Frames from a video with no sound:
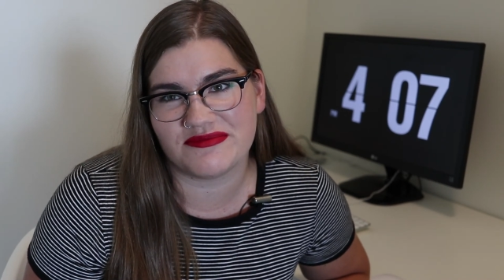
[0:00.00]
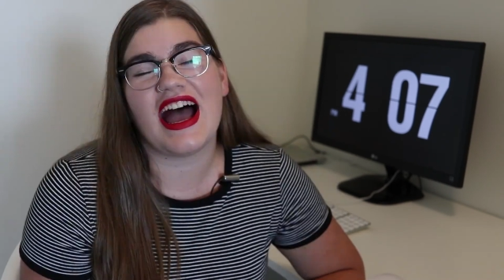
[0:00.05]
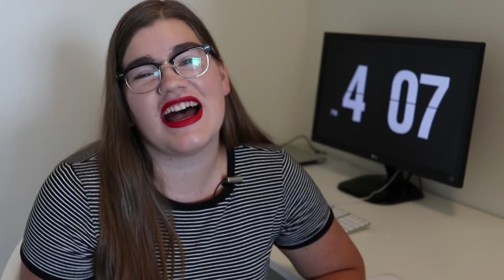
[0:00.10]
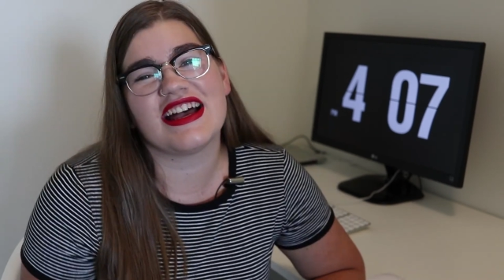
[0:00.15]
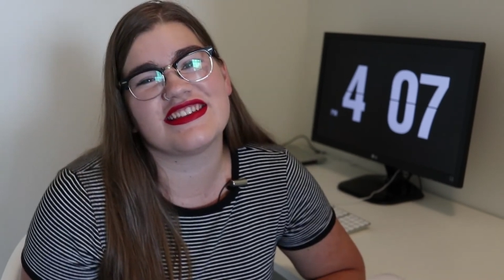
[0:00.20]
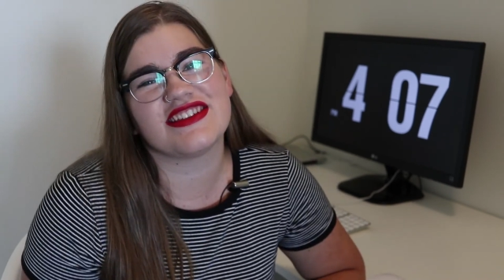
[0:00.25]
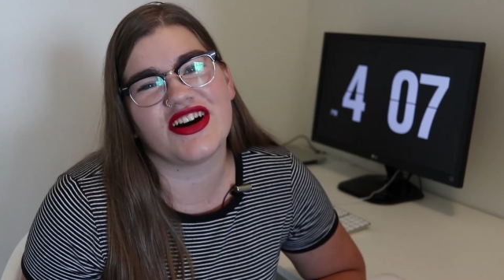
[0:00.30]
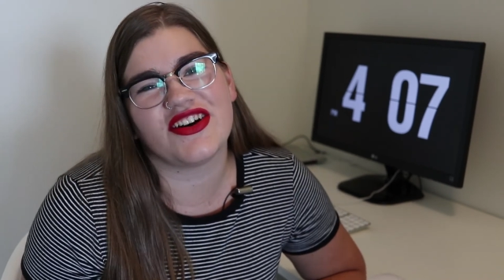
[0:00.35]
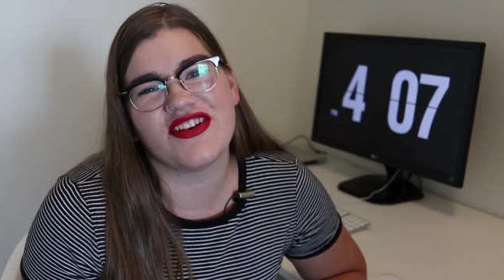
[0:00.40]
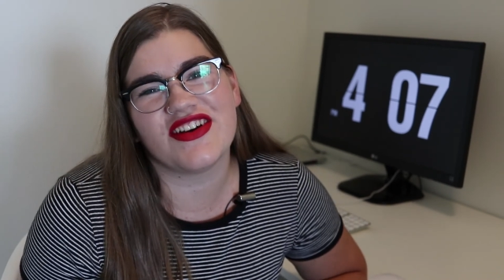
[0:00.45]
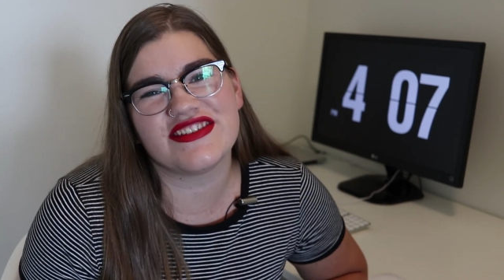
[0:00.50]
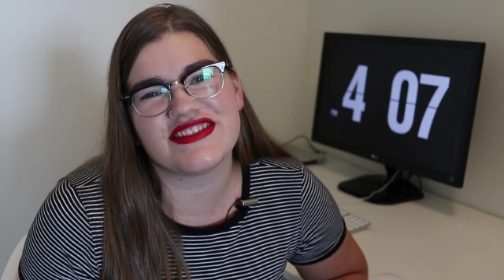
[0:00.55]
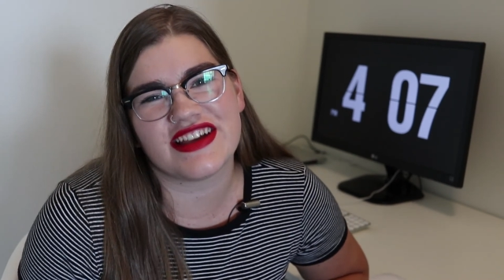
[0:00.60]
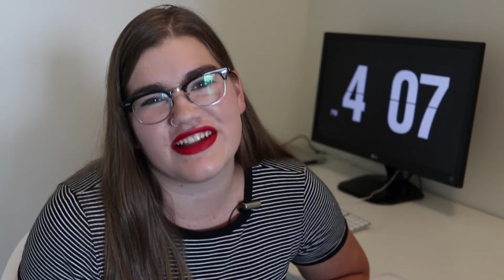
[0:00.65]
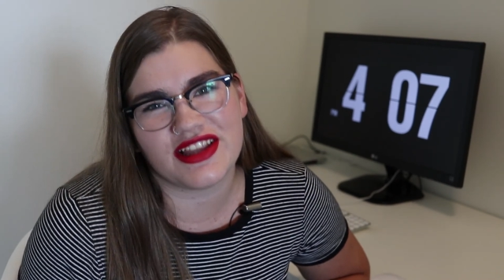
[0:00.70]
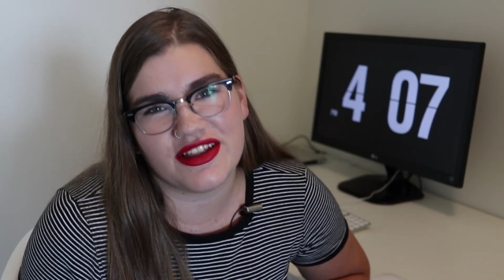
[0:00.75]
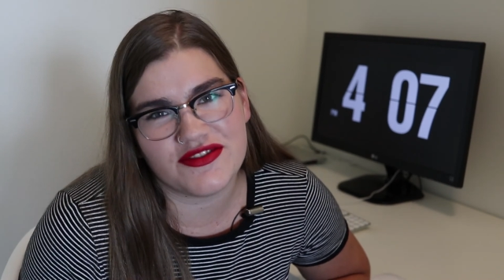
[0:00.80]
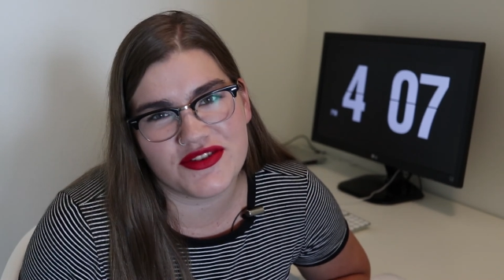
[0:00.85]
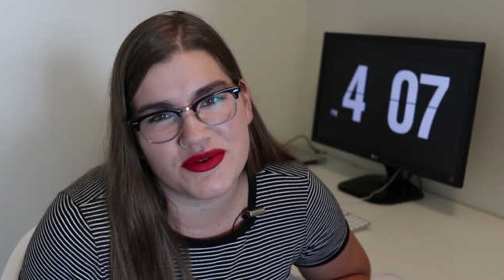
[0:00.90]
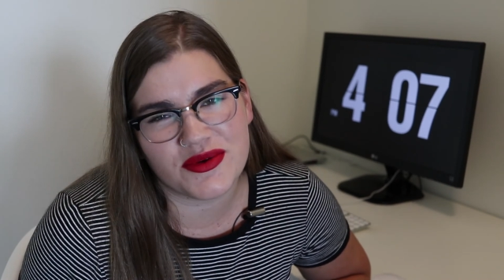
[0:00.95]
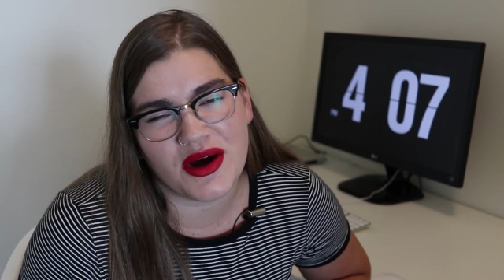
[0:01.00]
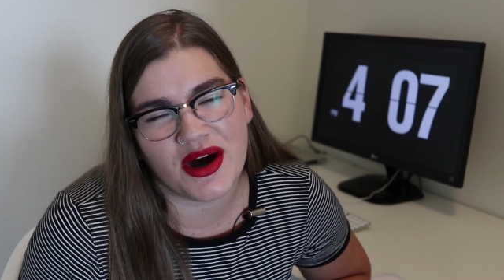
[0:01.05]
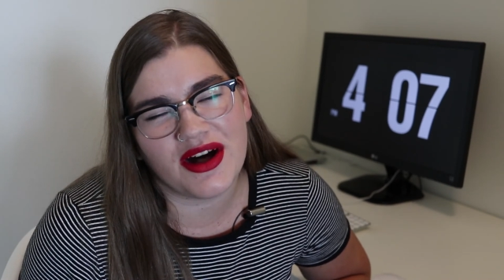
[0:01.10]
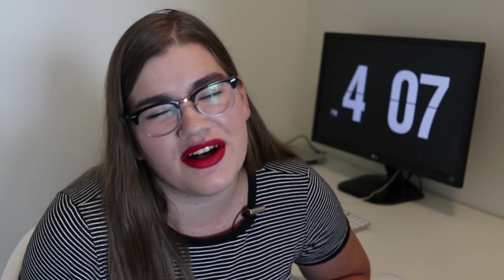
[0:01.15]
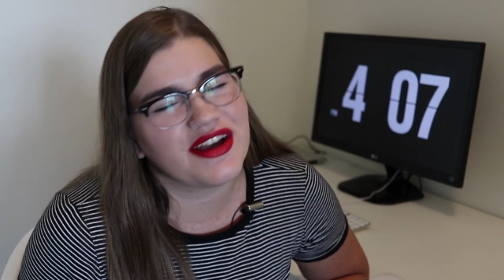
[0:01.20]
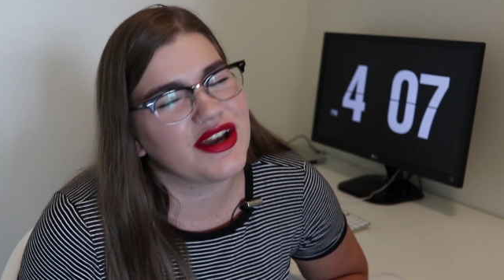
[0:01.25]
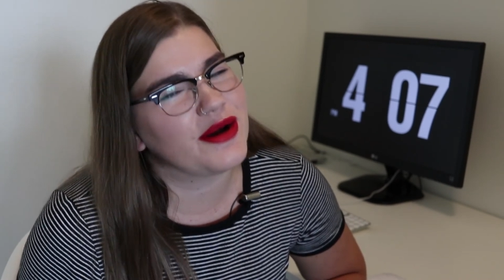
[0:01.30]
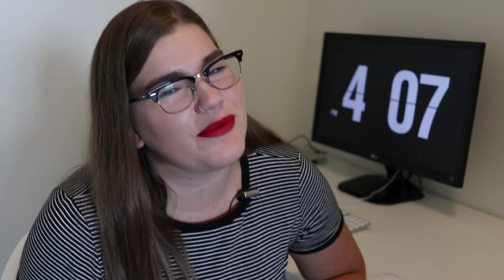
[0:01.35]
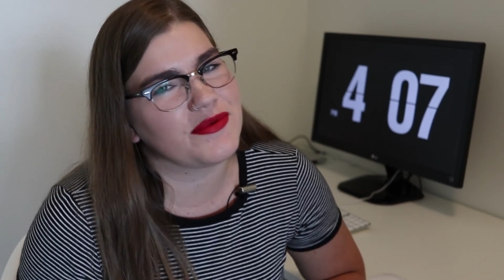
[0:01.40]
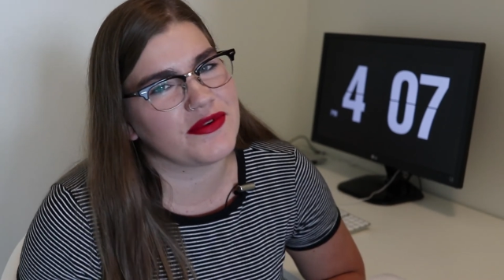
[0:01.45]
As always, I love you all.
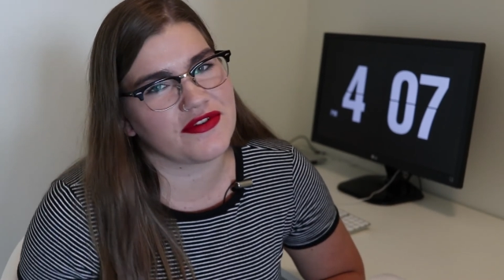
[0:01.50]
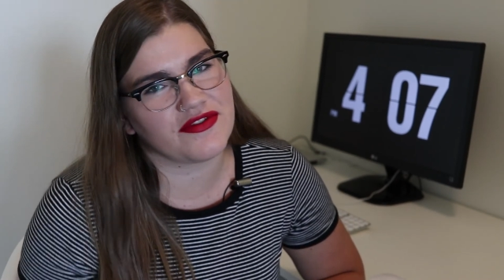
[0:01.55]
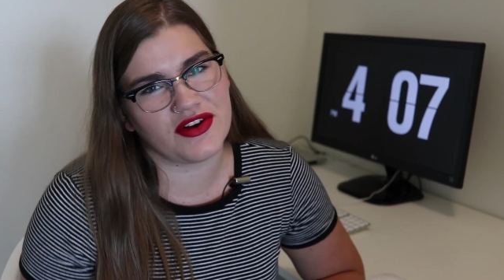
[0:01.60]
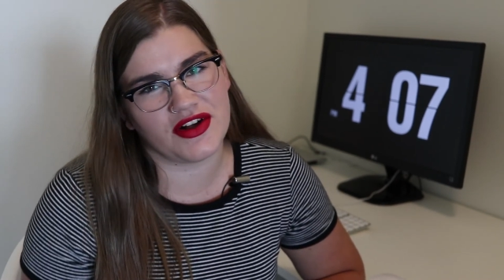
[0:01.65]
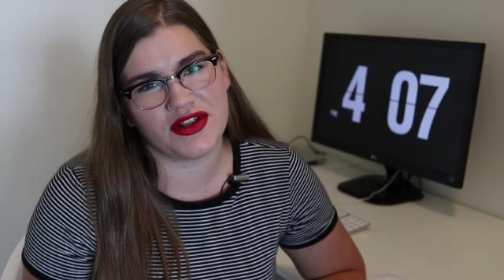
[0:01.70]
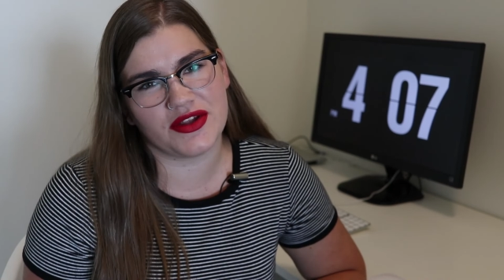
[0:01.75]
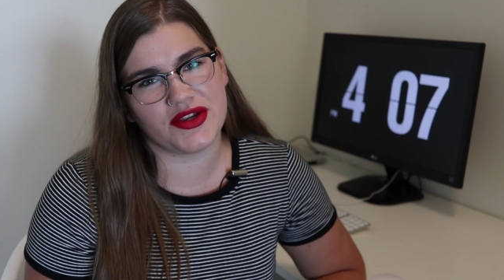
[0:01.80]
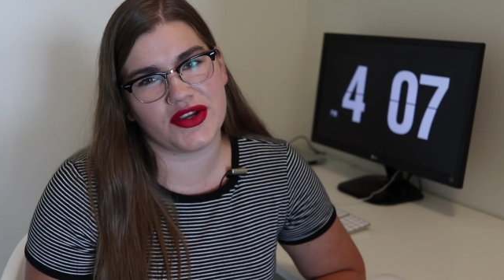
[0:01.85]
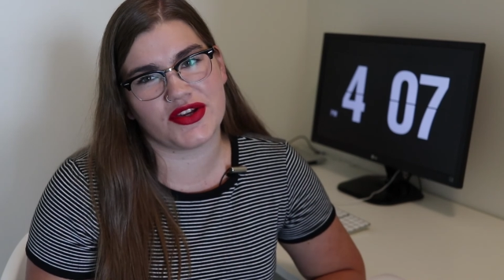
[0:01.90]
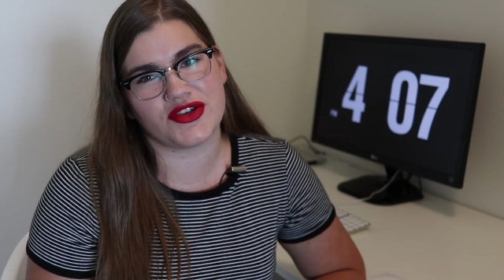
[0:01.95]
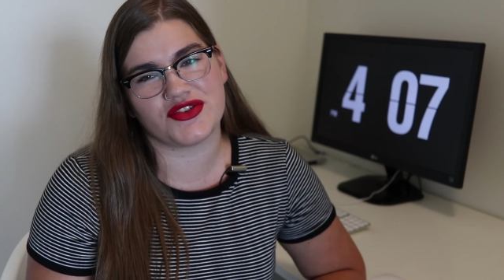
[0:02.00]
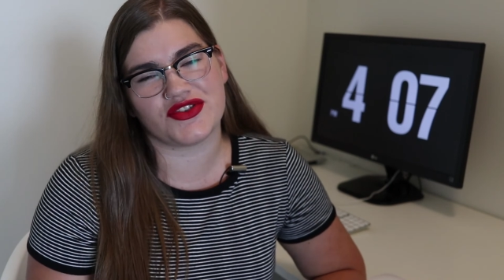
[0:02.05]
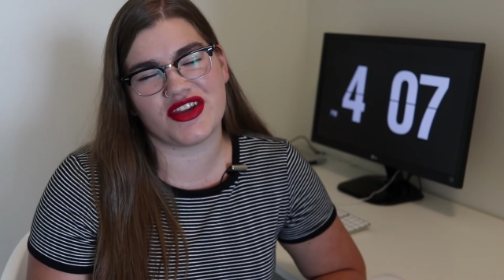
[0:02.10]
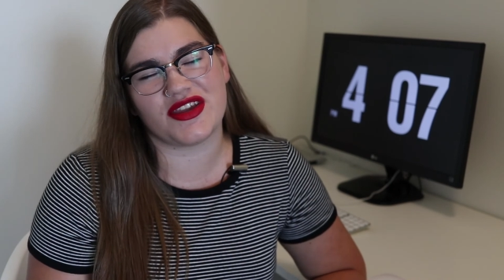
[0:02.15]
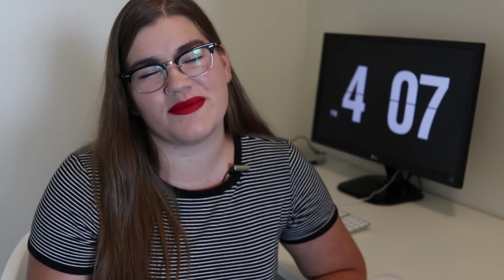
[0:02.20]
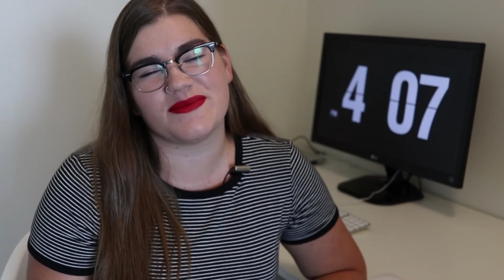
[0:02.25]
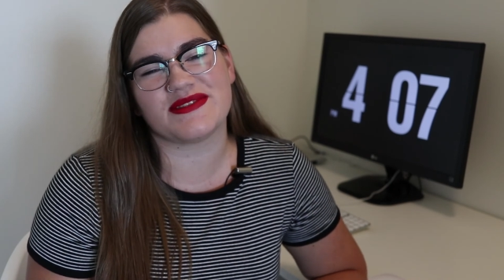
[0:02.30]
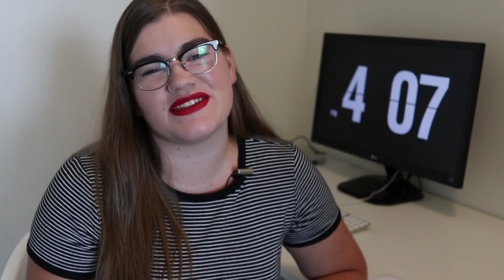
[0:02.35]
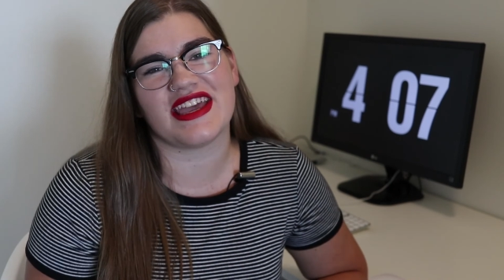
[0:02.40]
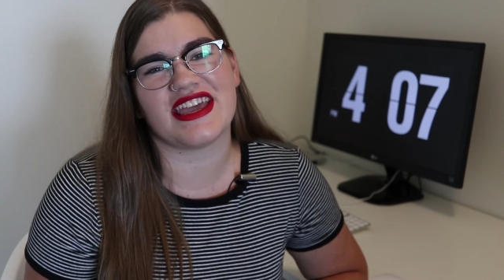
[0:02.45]
I hope you're following your dreams,